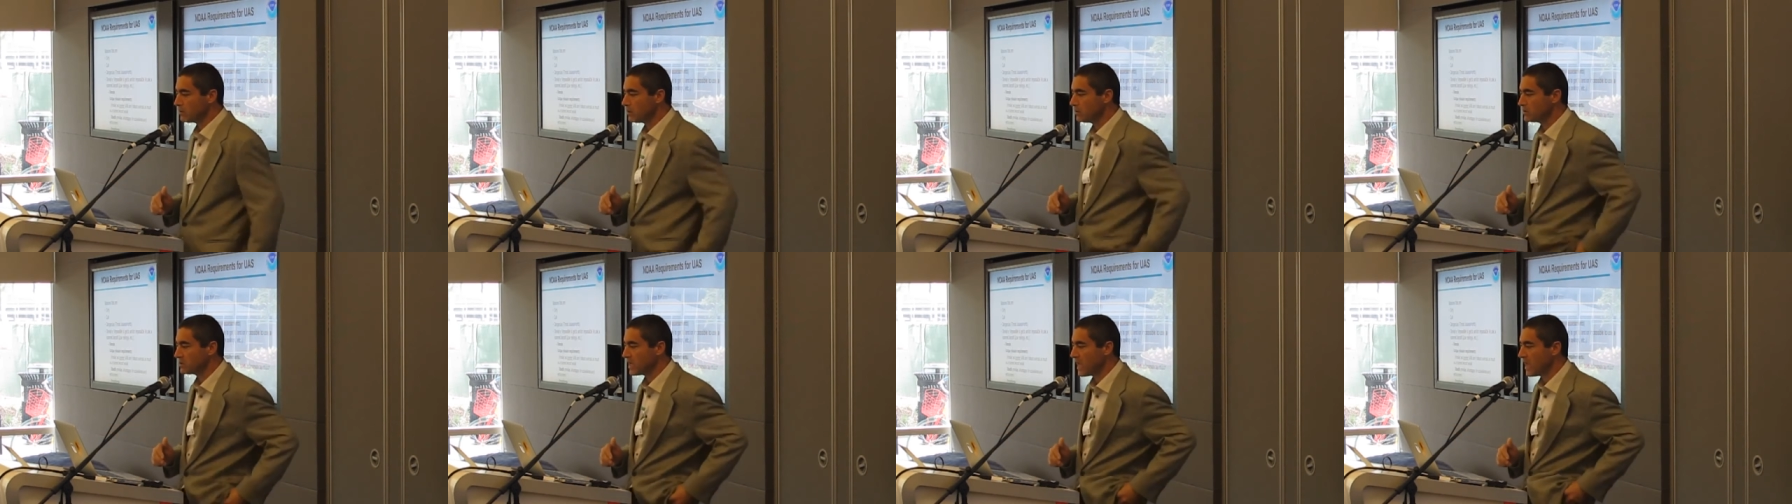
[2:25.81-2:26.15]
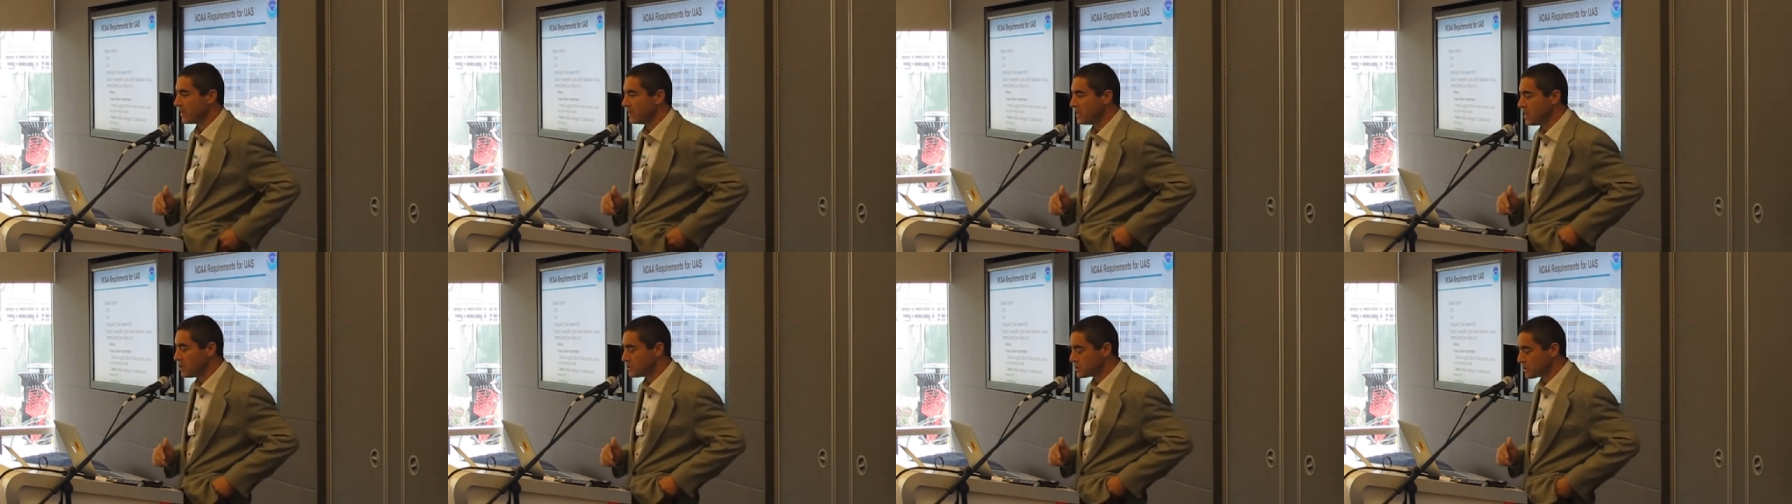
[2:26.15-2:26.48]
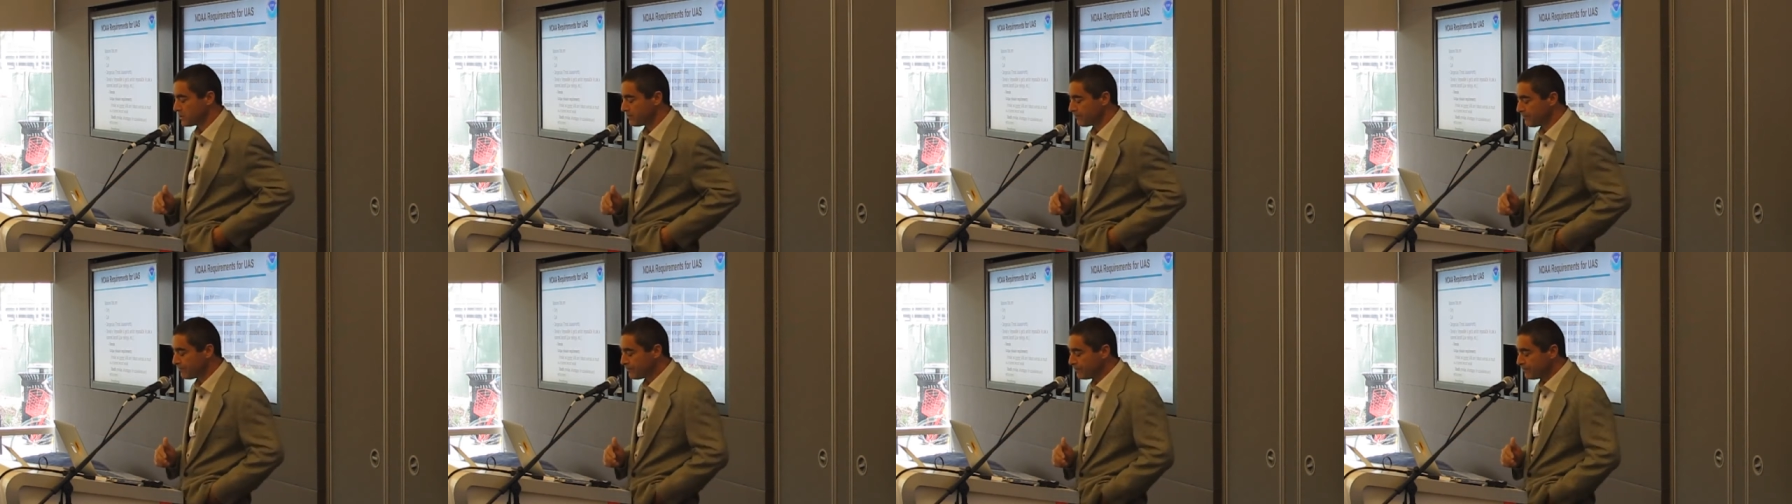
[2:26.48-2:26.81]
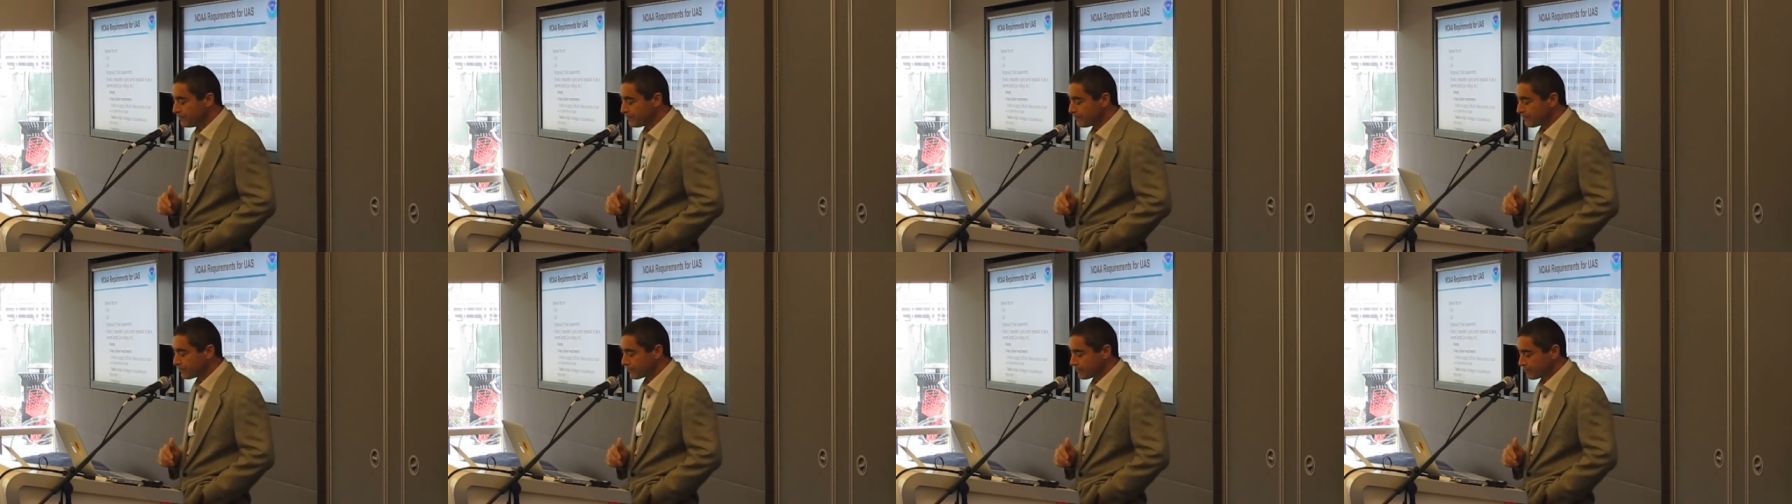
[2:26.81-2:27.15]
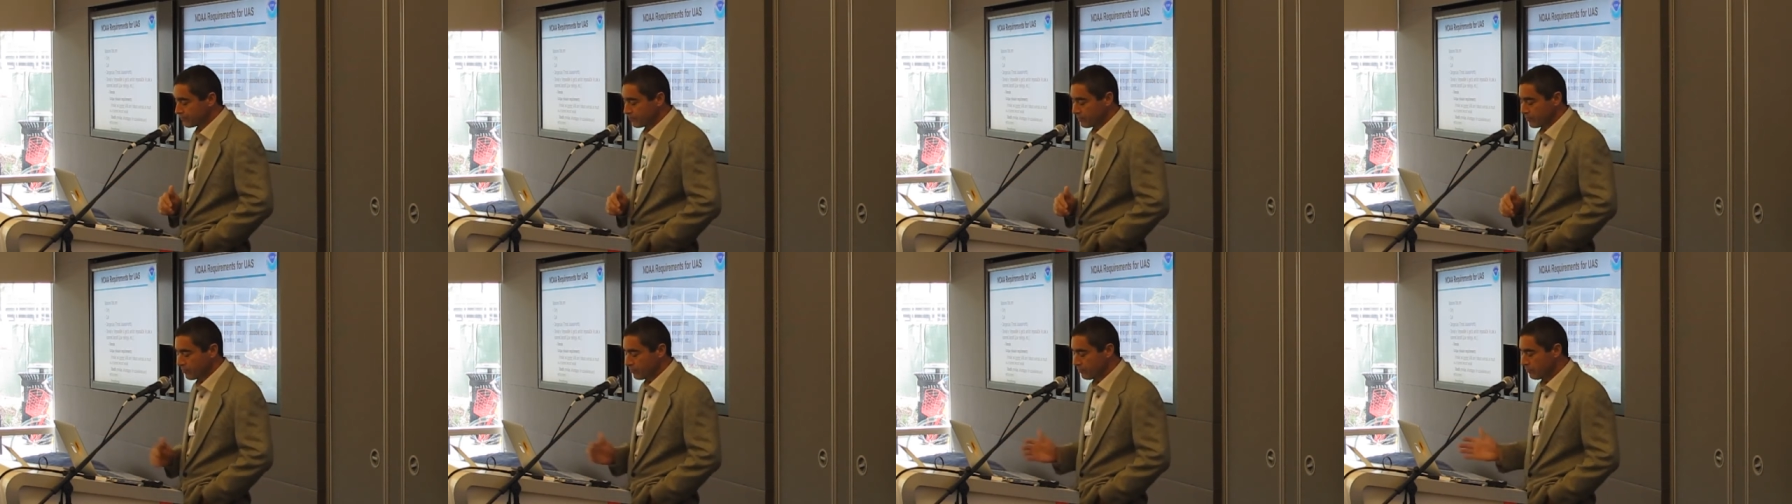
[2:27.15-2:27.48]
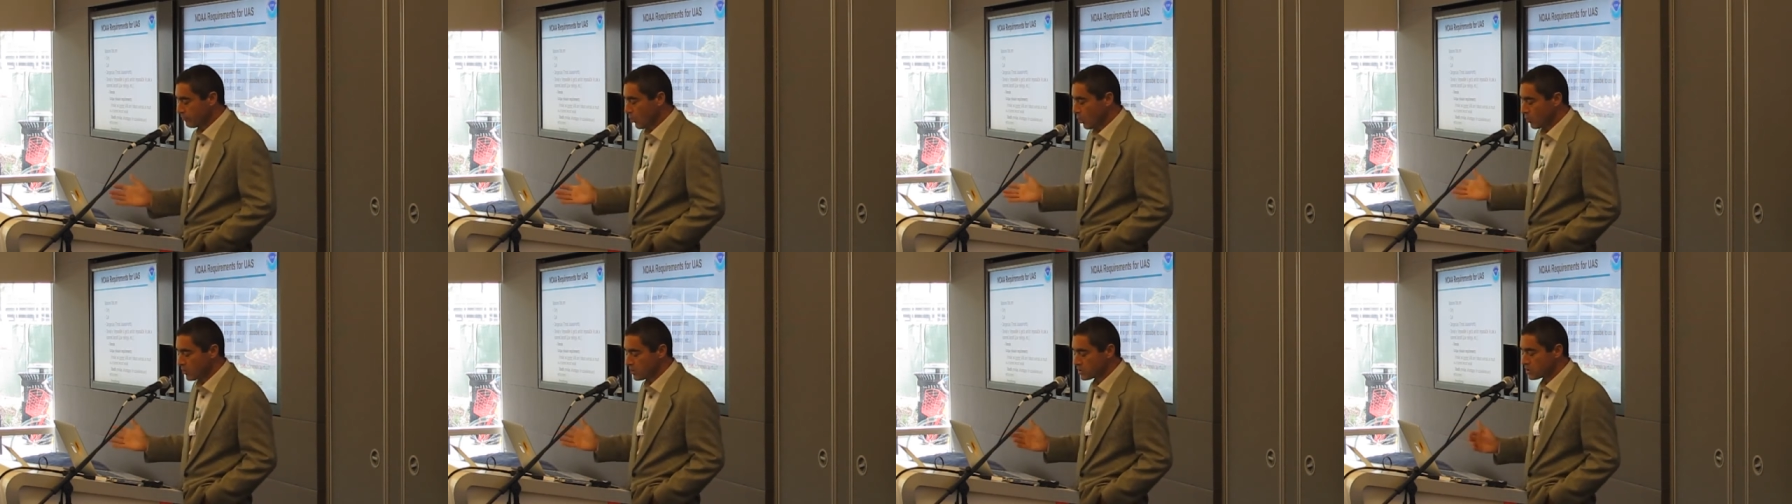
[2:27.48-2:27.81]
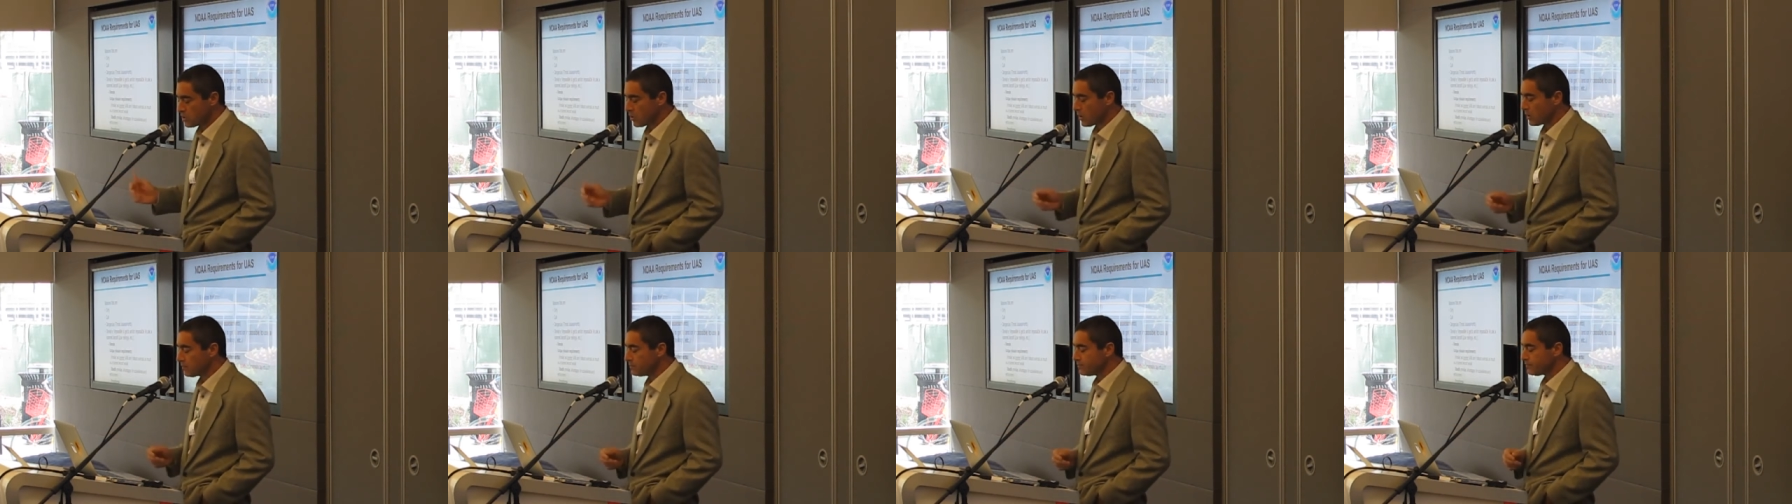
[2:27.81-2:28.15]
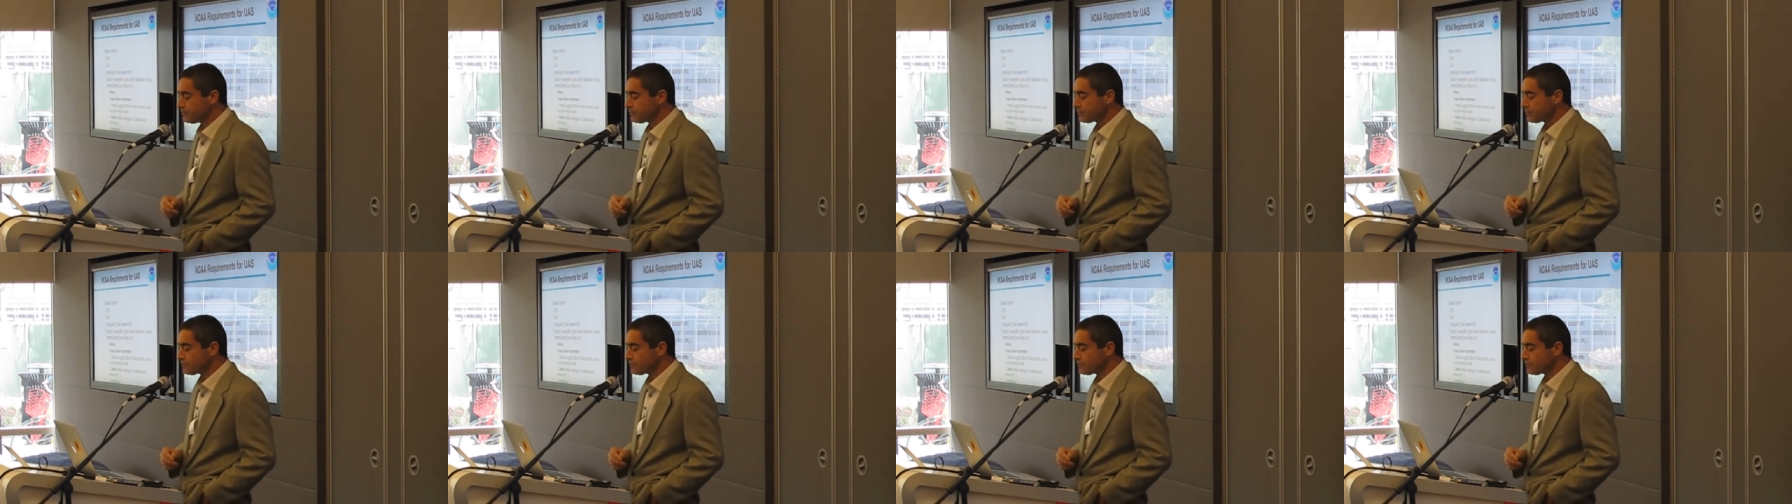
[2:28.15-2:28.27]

scan the ocean or the shore.